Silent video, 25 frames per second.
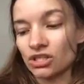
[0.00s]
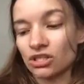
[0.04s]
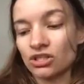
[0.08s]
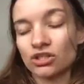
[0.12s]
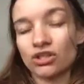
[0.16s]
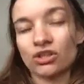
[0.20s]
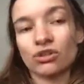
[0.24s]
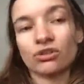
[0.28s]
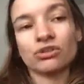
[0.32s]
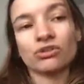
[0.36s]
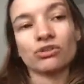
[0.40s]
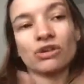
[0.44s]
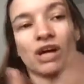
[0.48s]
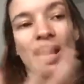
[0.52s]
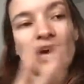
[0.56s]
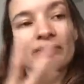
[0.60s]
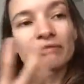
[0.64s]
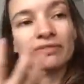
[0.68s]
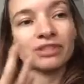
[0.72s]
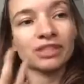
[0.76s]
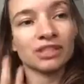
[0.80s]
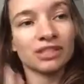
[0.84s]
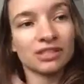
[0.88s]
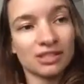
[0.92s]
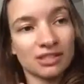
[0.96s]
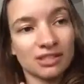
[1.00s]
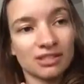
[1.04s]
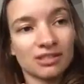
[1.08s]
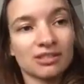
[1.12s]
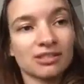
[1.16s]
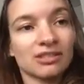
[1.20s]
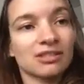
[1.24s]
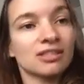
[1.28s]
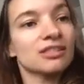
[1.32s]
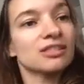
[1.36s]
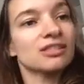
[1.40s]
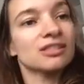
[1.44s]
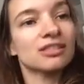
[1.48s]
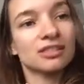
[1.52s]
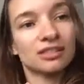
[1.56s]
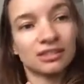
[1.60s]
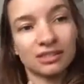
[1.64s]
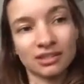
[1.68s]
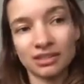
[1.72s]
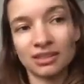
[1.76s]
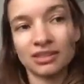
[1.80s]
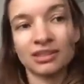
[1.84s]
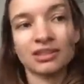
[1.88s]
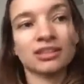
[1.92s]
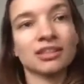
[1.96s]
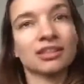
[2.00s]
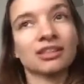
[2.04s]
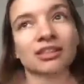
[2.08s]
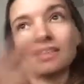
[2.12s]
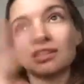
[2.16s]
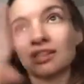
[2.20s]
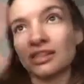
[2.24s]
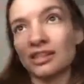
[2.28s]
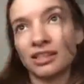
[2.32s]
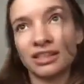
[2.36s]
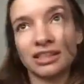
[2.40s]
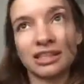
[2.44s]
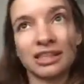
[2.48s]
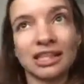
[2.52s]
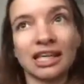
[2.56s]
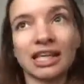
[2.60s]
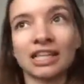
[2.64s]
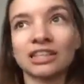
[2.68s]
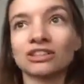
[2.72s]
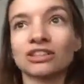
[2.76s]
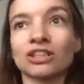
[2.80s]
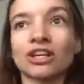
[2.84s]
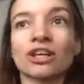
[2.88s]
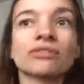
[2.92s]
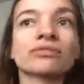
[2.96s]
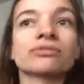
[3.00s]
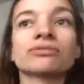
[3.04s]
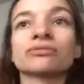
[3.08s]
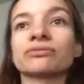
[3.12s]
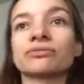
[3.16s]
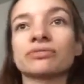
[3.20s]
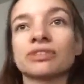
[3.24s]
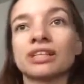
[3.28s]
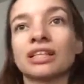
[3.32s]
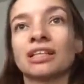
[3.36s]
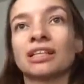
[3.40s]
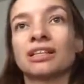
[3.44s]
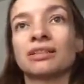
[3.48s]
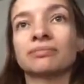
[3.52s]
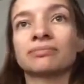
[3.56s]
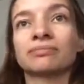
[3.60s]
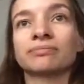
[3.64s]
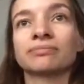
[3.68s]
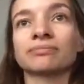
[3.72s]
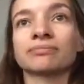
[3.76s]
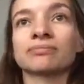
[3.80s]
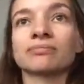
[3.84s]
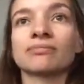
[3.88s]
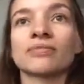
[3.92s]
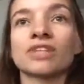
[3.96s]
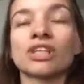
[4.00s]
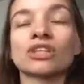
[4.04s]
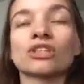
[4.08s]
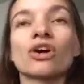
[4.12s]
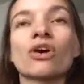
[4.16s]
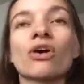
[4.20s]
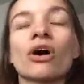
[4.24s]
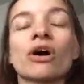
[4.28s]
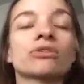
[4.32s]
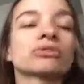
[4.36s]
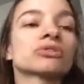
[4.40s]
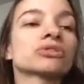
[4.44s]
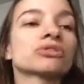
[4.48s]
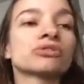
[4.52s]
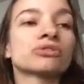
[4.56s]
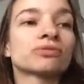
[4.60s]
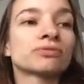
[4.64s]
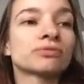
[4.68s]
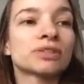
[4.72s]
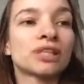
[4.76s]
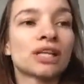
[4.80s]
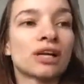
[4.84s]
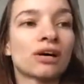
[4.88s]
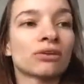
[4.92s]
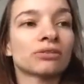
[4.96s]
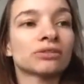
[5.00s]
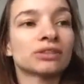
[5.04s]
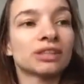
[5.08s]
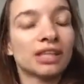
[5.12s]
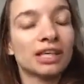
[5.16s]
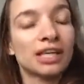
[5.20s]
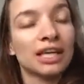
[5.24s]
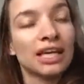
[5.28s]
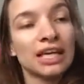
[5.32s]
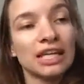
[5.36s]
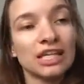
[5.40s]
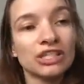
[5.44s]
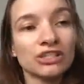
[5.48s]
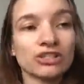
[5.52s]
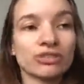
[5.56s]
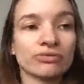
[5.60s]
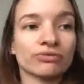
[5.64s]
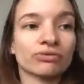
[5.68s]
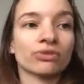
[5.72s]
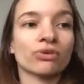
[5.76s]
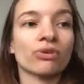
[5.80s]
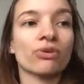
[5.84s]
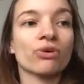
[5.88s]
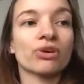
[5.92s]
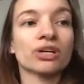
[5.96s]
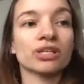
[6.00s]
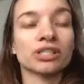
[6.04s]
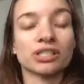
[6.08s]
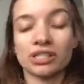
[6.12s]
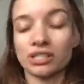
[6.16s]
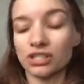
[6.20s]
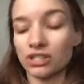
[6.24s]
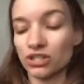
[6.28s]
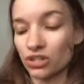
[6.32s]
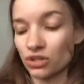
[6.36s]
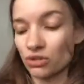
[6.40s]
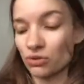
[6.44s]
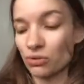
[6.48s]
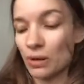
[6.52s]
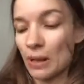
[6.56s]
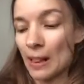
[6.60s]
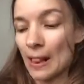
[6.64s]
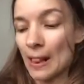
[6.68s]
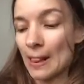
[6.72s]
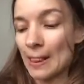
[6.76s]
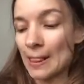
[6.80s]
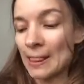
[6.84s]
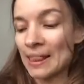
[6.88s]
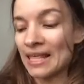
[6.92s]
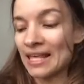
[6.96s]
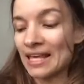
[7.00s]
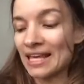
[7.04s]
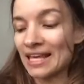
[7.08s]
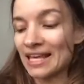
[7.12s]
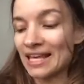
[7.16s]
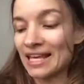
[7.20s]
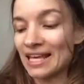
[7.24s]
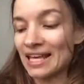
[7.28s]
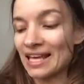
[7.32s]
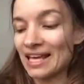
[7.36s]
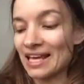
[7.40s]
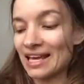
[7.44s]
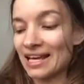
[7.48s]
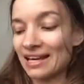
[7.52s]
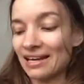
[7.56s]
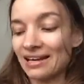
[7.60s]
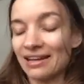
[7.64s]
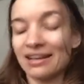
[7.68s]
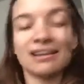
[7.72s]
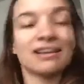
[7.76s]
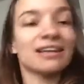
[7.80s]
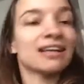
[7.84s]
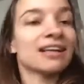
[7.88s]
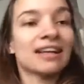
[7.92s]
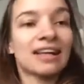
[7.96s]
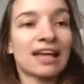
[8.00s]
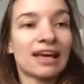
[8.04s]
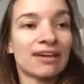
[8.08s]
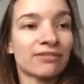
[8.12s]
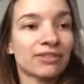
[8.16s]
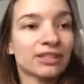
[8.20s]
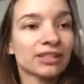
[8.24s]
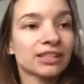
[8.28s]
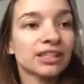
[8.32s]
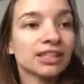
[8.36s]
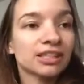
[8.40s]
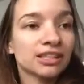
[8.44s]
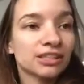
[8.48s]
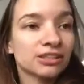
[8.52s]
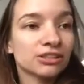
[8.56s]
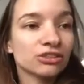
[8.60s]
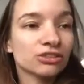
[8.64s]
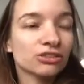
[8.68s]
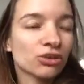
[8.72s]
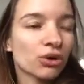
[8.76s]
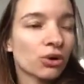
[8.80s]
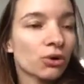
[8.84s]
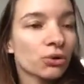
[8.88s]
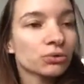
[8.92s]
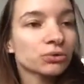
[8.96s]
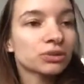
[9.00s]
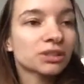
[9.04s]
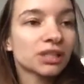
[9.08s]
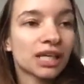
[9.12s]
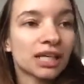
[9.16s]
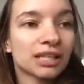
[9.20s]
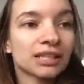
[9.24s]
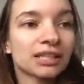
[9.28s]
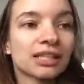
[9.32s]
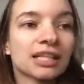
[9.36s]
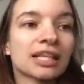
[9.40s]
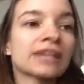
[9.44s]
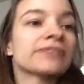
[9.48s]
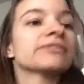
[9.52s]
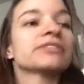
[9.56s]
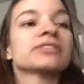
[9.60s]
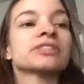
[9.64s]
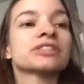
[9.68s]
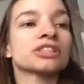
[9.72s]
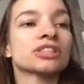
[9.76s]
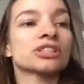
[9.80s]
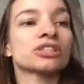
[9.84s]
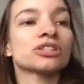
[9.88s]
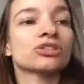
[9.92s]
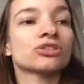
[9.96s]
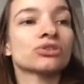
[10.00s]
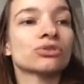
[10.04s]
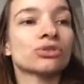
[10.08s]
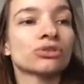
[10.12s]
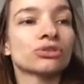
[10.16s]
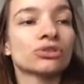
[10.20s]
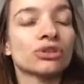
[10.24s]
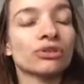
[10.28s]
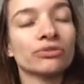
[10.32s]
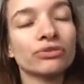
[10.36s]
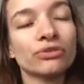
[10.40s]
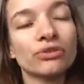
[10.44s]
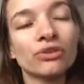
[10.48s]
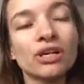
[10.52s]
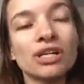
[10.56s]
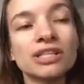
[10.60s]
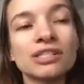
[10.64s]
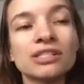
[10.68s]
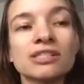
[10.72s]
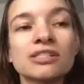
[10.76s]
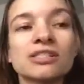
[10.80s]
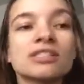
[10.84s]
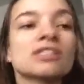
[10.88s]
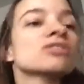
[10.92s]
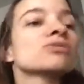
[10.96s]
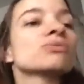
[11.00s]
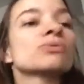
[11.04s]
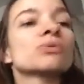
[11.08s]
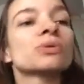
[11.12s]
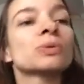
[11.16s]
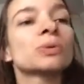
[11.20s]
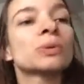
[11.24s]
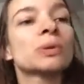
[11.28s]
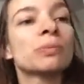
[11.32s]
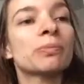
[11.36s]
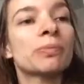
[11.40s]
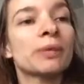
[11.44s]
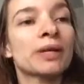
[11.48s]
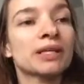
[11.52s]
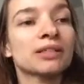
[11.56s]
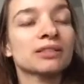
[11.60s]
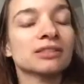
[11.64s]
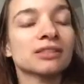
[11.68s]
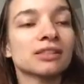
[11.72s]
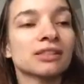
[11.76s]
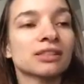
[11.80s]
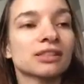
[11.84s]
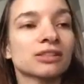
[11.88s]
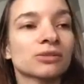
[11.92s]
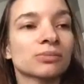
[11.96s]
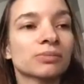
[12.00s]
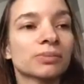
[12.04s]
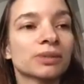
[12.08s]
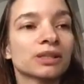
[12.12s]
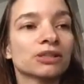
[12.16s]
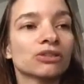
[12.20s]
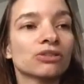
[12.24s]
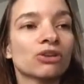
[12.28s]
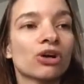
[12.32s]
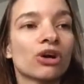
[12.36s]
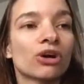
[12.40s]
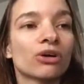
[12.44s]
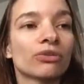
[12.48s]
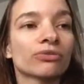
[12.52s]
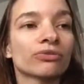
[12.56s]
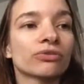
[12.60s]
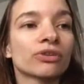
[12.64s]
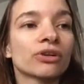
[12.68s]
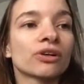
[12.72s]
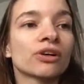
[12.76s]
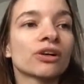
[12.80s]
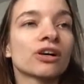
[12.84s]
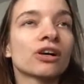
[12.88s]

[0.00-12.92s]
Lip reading: So you have this kind of know how to tell the age of the horse until 11 years old, 10, 11 years old. Of course, this will depend a little bit of